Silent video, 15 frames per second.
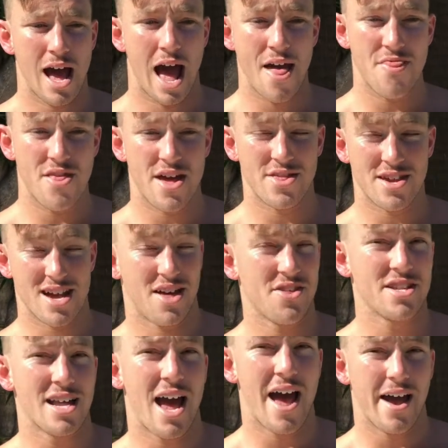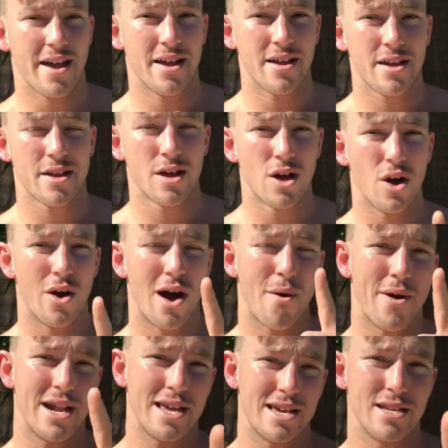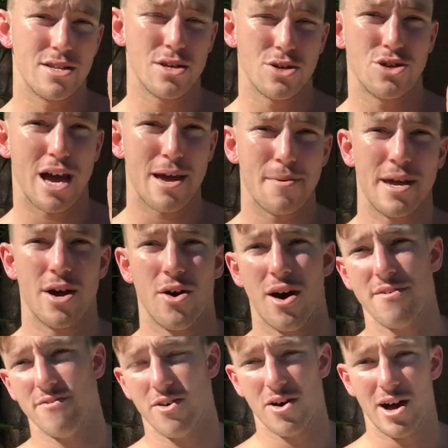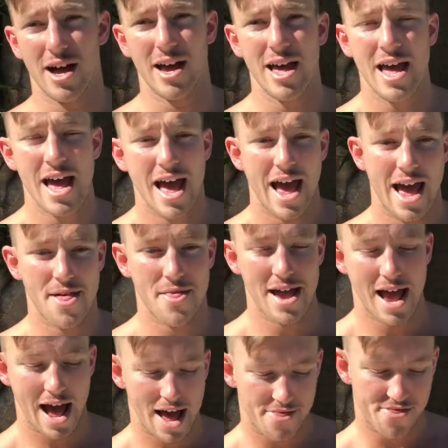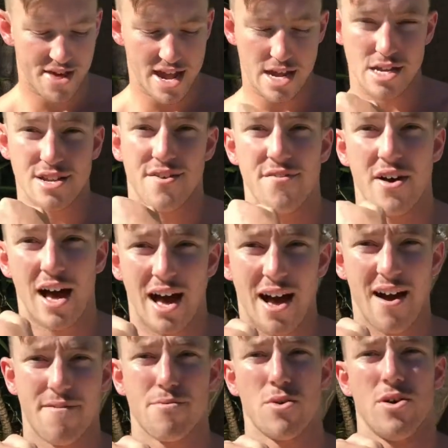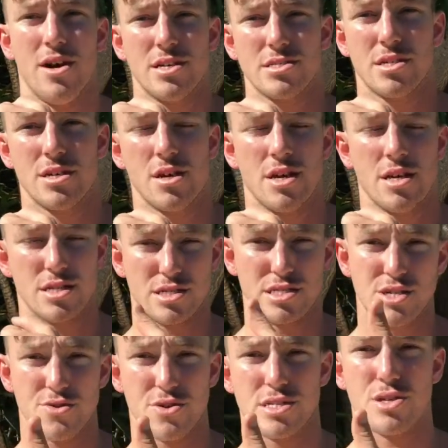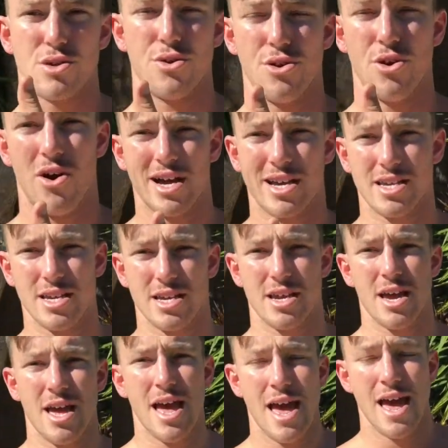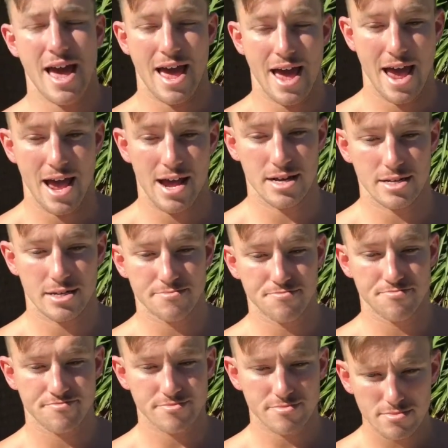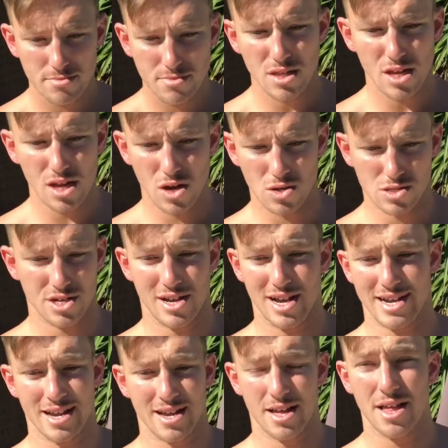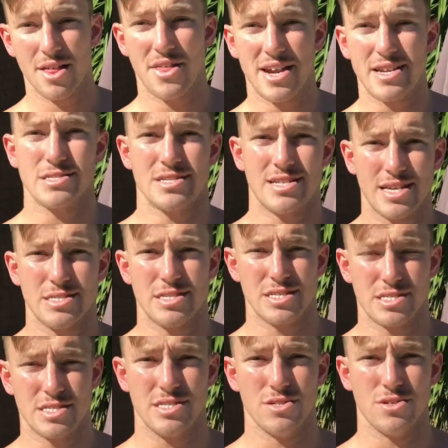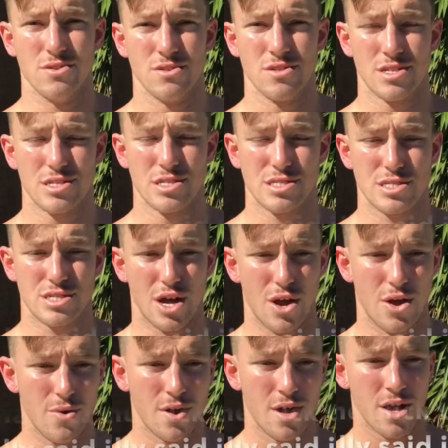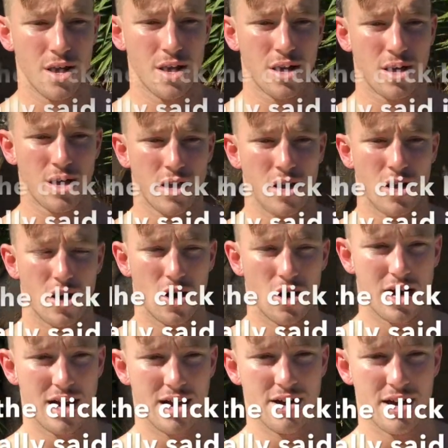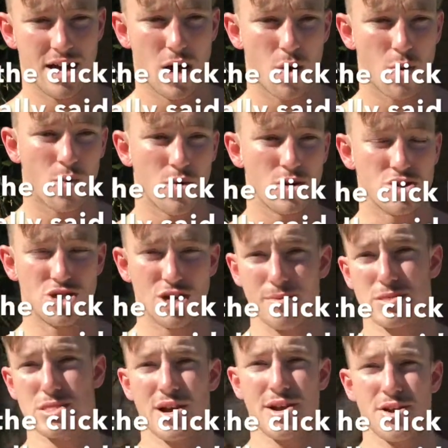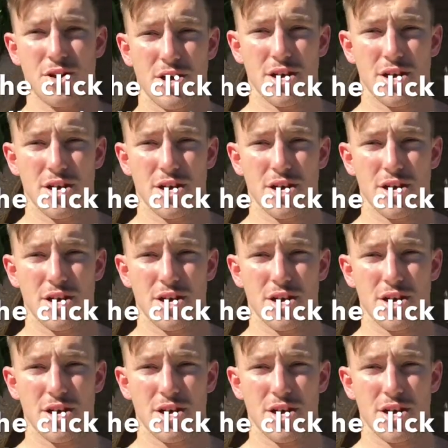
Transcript: And then the other day, I went into JB Hi-Fi and they had these for half price. It's a Series 2 Nike and I was like, that is a dead set steal. So I jumped straight on